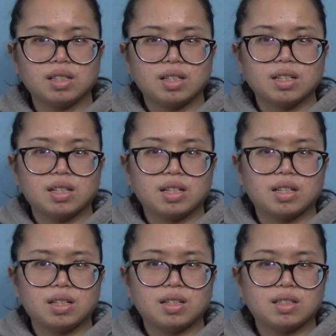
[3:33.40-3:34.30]

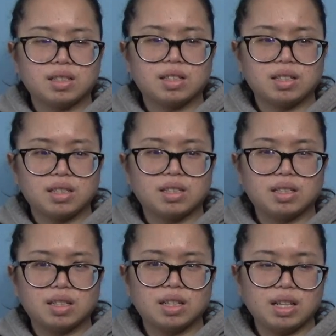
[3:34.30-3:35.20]

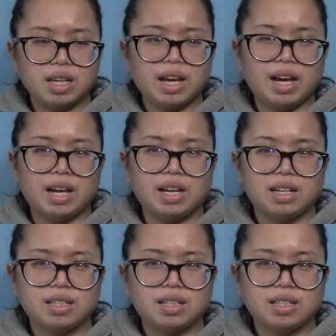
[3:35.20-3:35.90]
(not speaking)